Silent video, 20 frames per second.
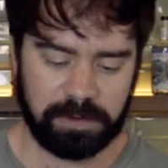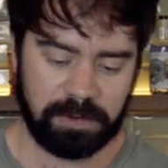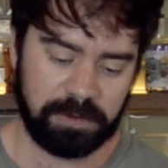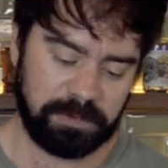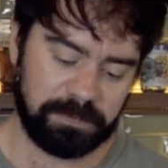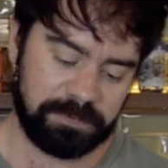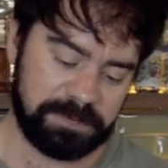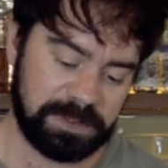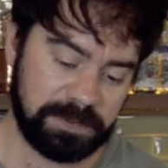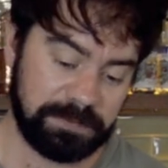
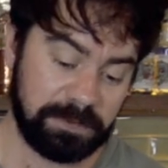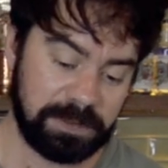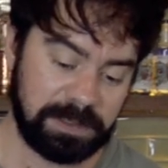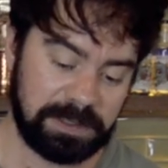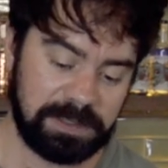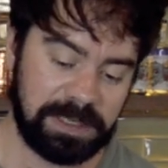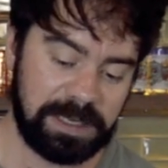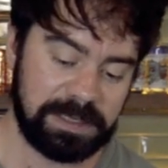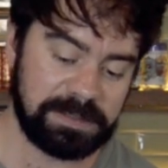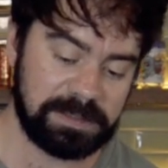of different
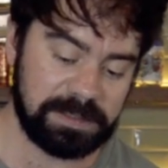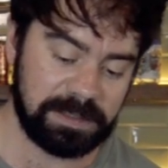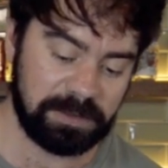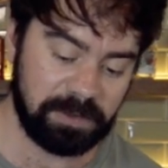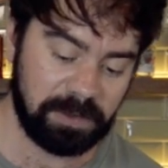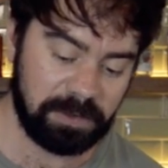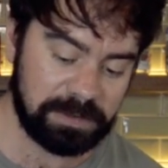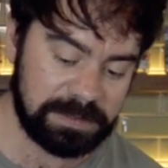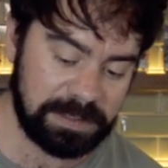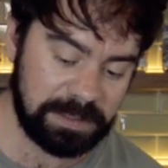classic
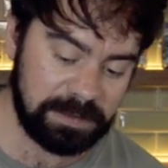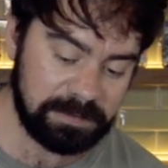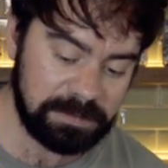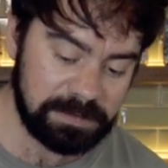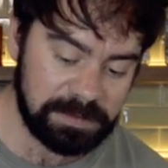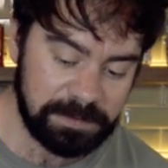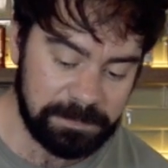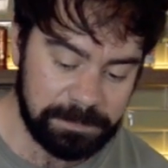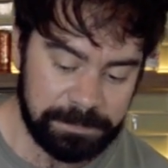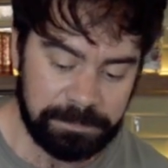
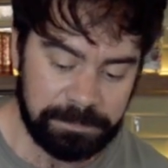cocktails.